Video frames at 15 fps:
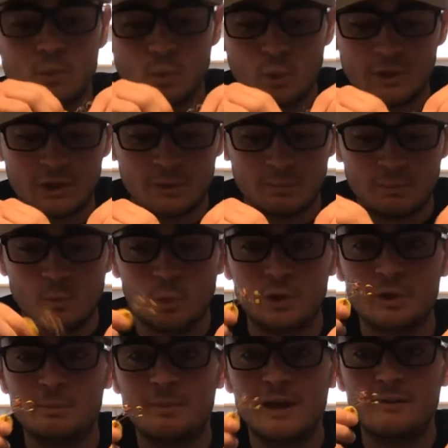When
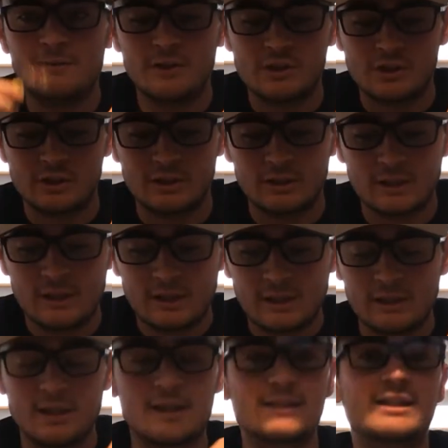you're bed fishing,
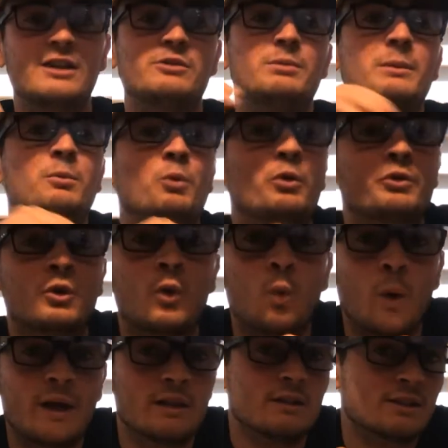a lot of times people will throw
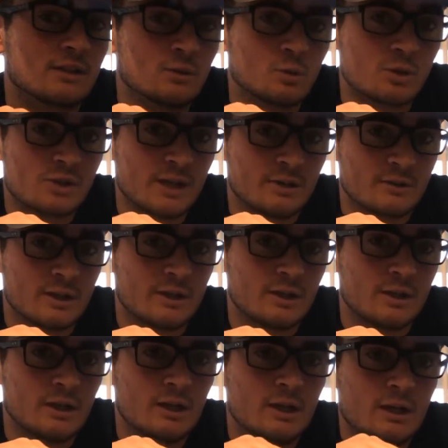weightless lures out
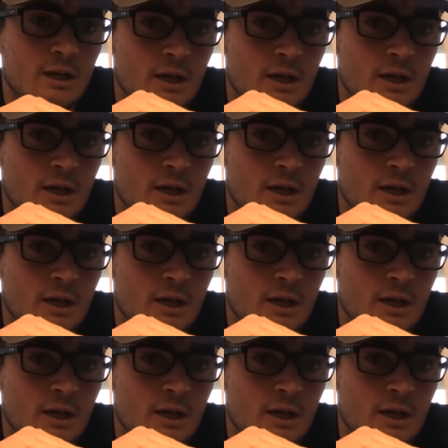there.